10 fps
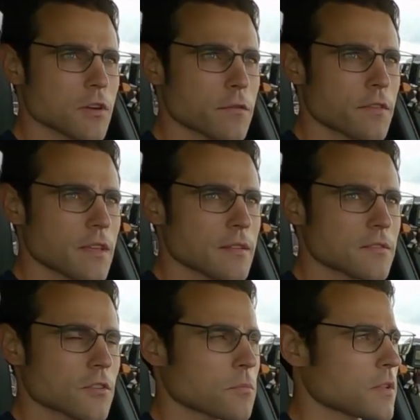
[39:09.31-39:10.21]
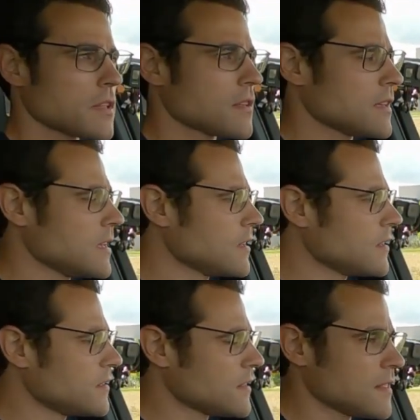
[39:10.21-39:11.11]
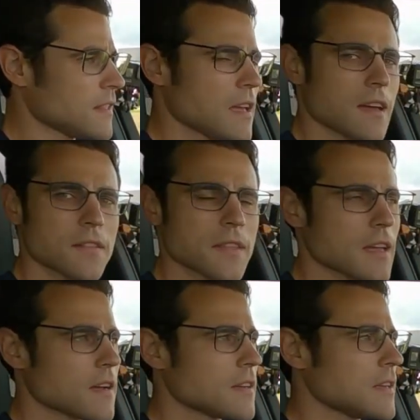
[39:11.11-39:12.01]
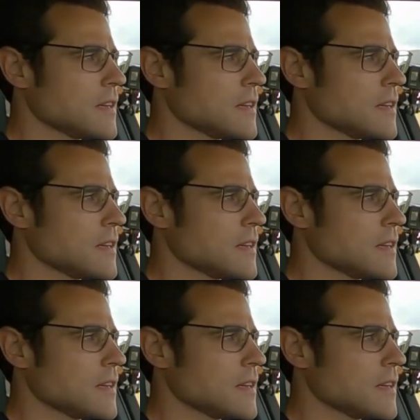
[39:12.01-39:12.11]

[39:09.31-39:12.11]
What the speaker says: You have the top one and then here, and then there and there.